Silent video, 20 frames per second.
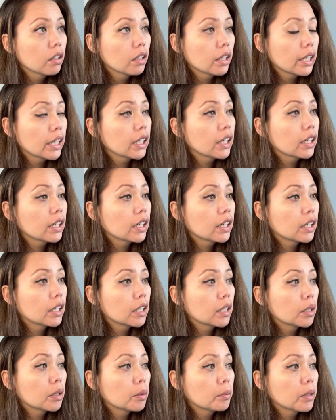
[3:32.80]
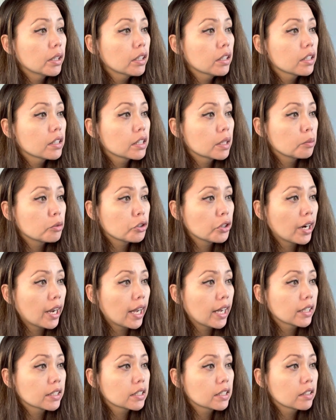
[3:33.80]
income
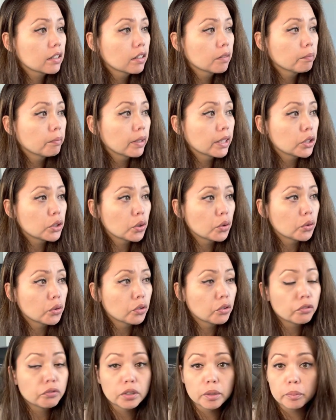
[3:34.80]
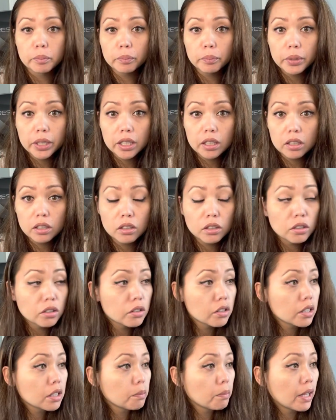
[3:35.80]
subtract my total for
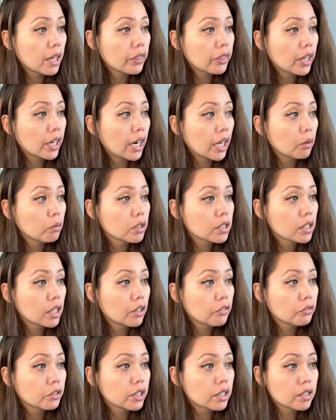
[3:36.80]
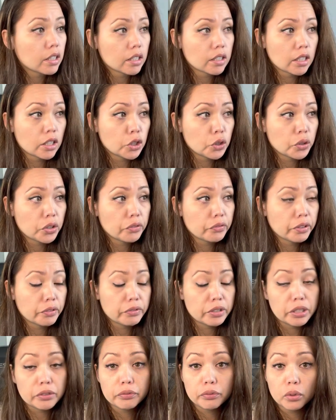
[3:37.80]
bills meant that I was left with
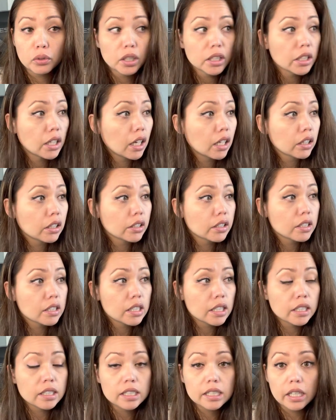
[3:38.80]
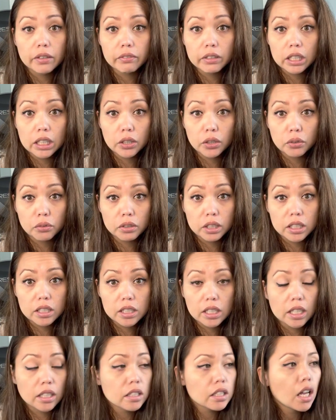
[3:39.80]

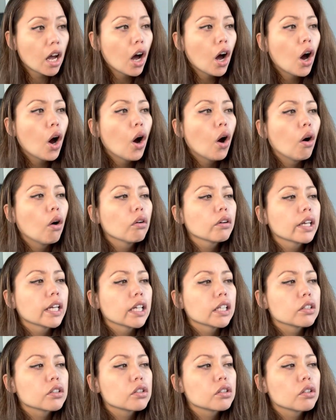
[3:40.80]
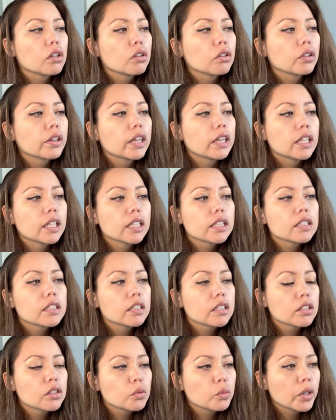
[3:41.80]
$654.73. Okay, so this
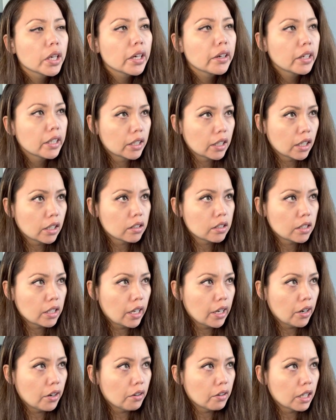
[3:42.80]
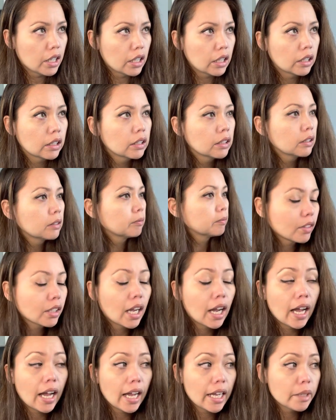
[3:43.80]
is where it gets hairy.
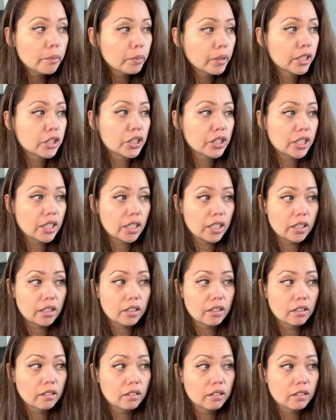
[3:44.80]
I budgeted